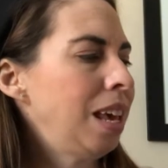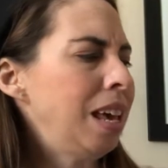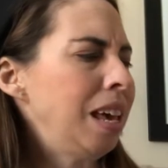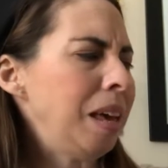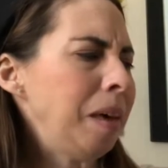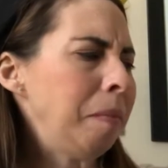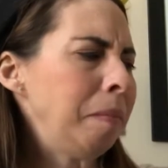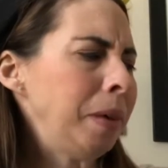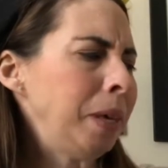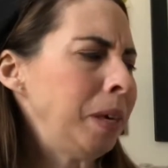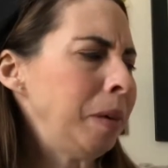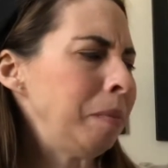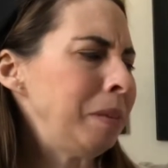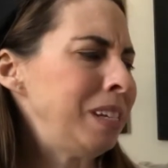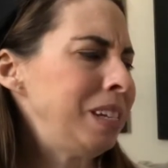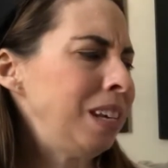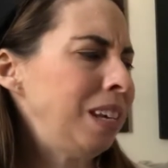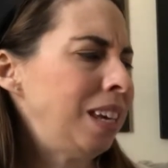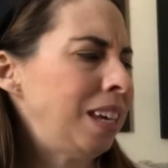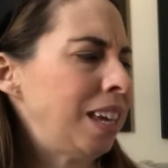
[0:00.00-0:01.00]
Amelia
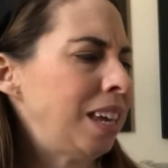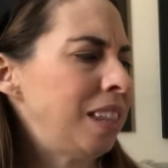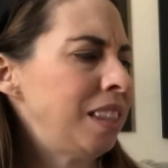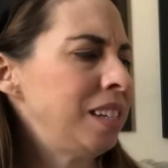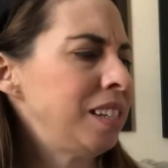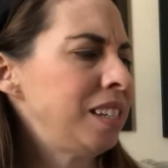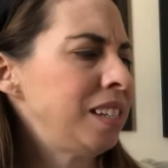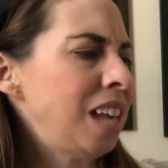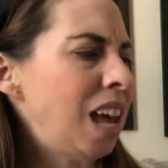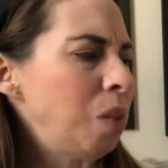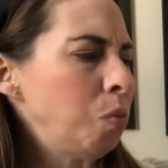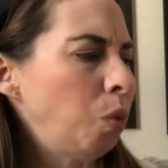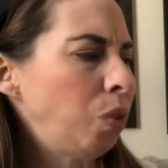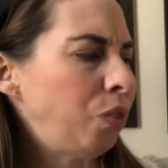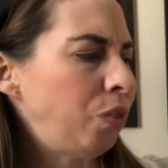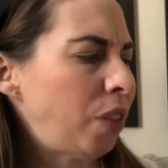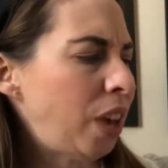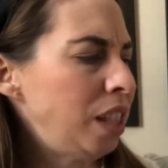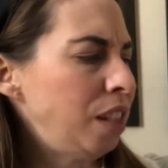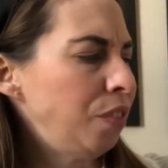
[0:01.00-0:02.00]
Bedelia, the sun will
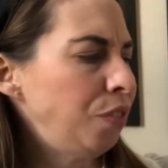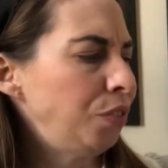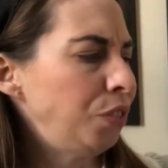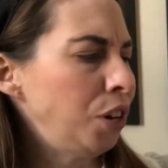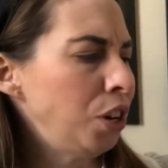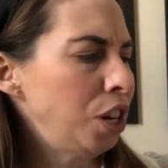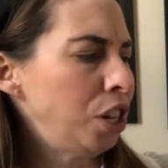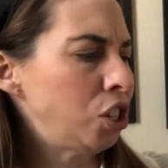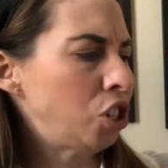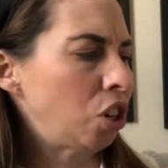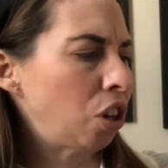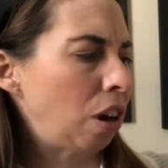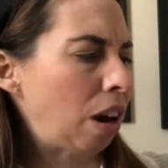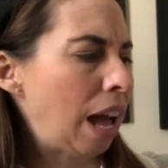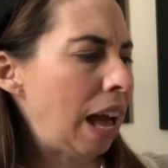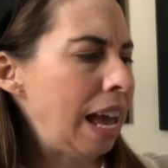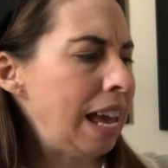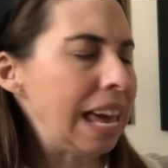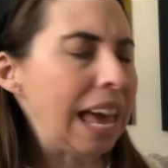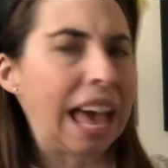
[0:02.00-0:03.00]
fade the furniture.
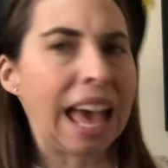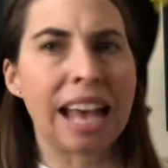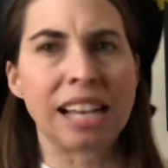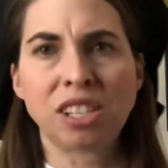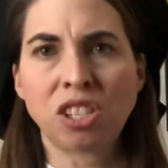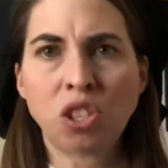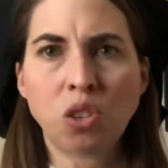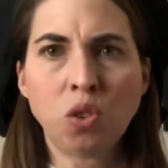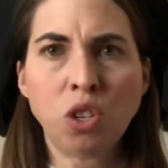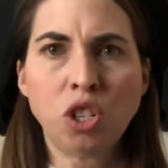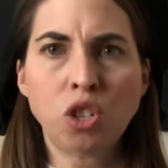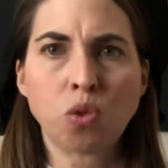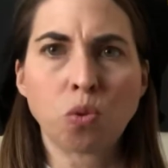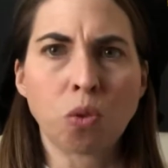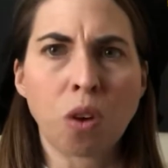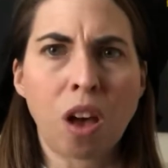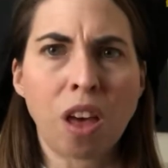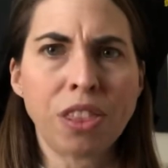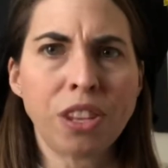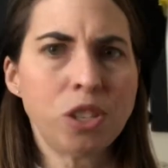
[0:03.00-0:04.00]
I ask you to
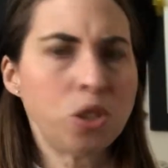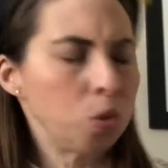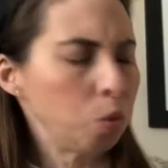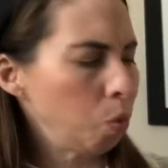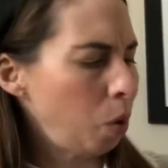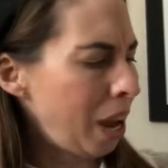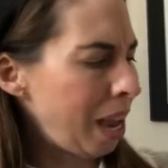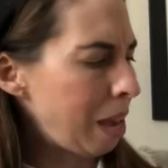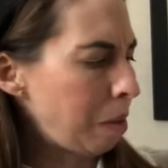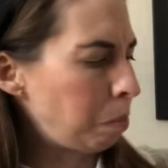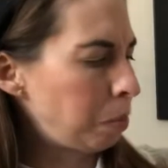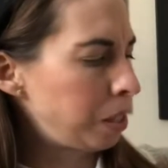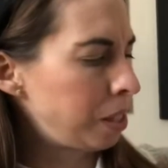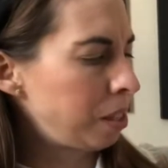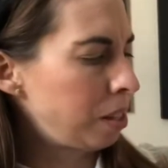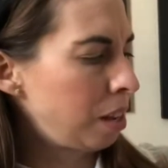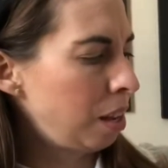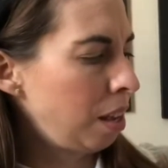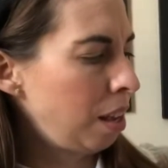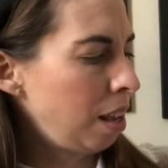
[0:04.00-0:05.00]
draw the
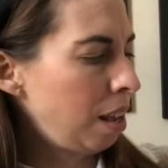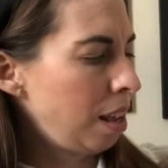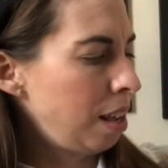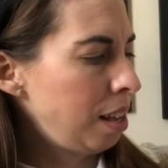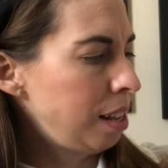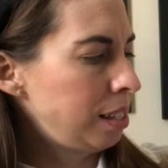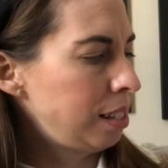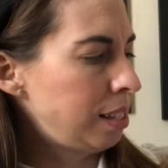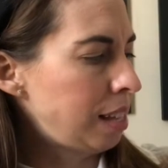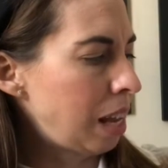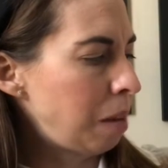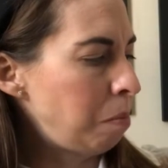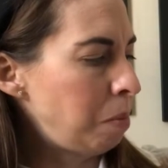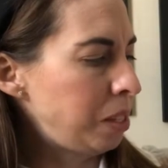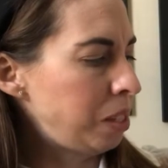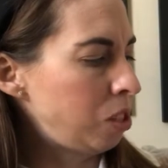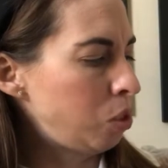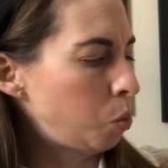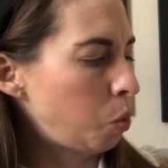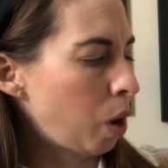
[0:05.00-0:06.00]
drapes, said
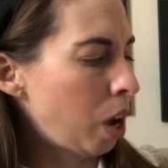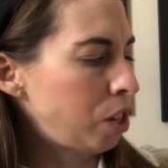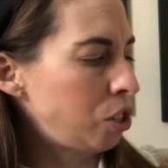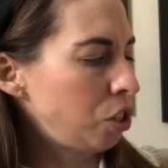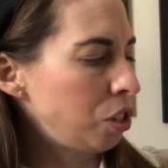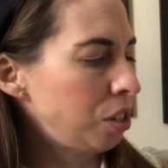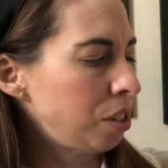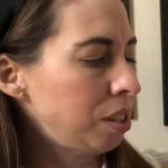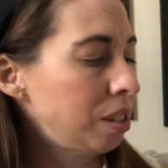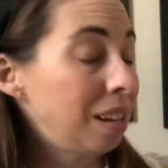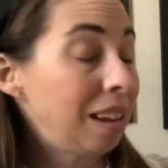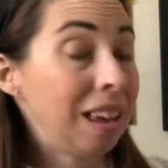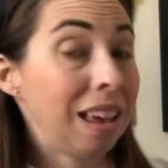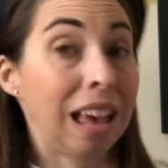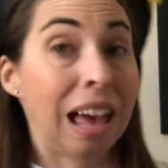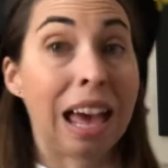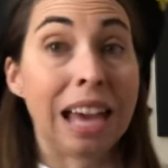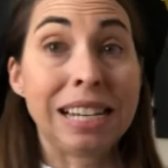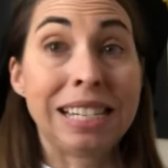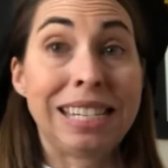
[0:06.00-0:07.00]
Mrs. Rogers.
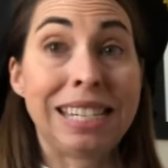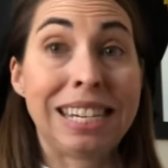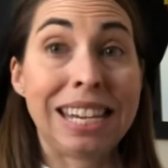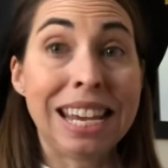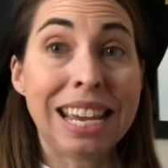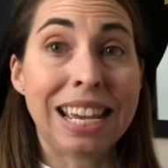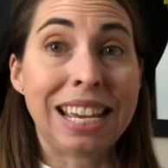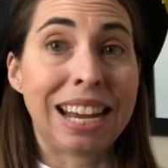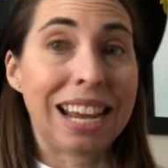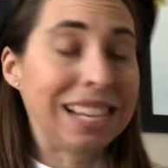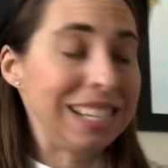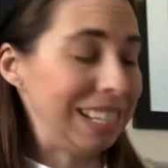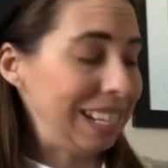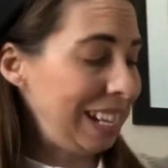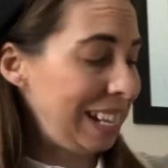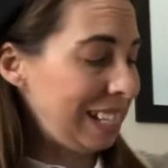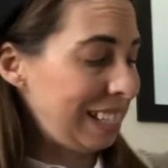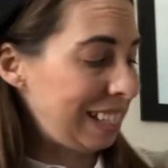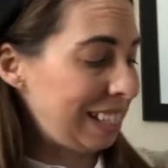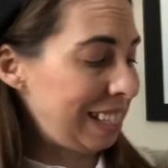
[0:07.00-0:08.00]
I
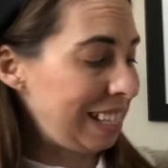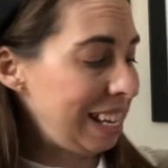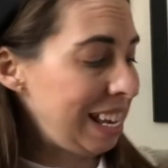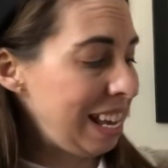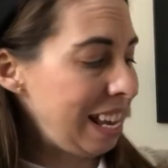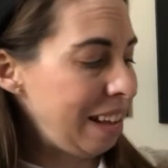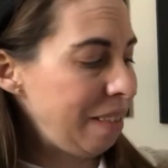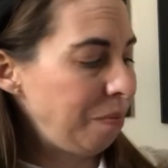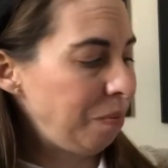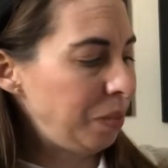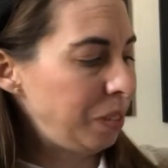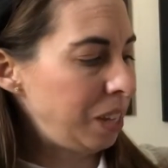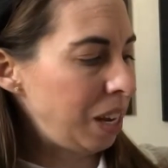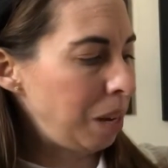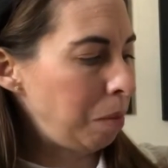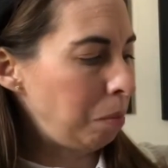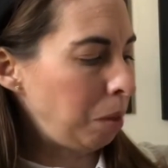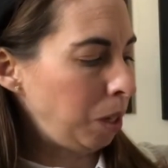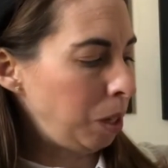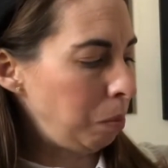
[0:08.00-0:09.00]
did, see, said
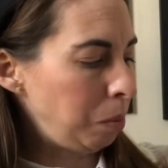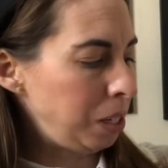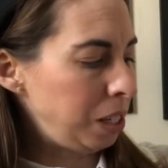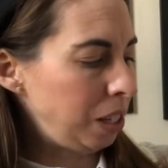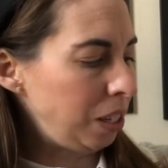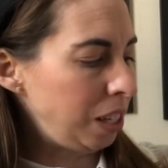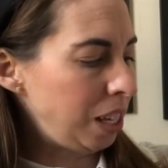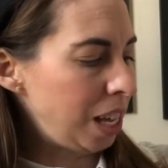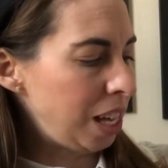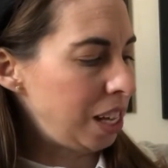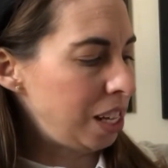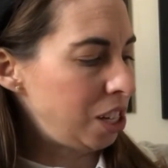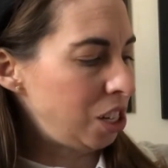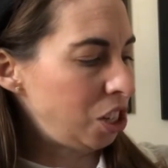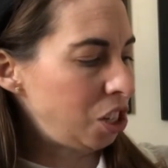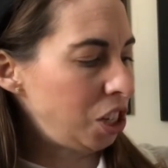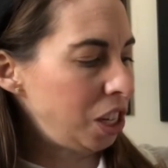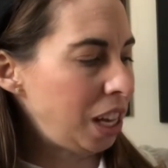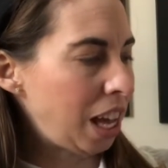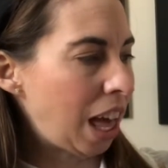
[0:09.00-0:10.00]
Amelia Bedelia.
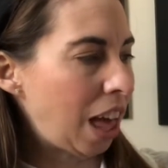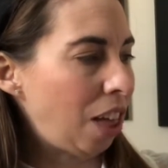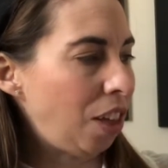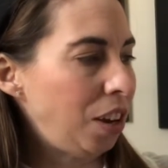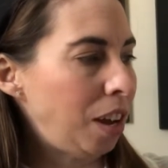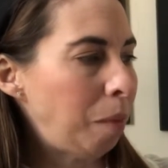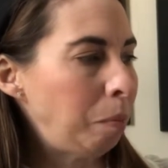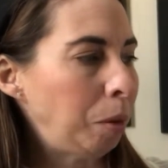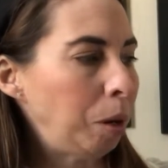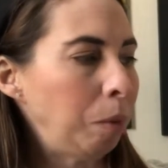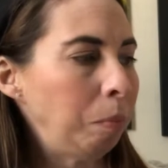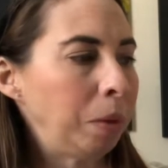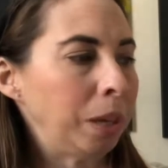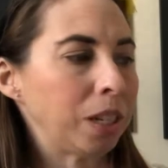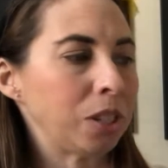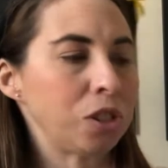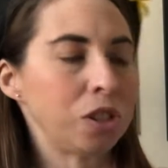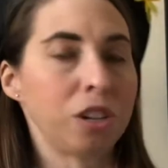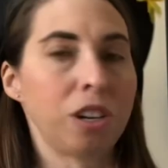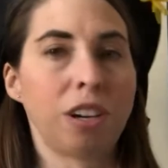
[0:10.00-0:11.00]
She held up her
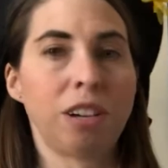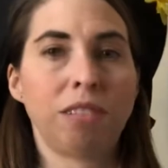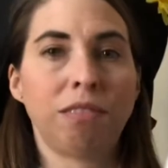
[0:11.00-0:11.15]
picture.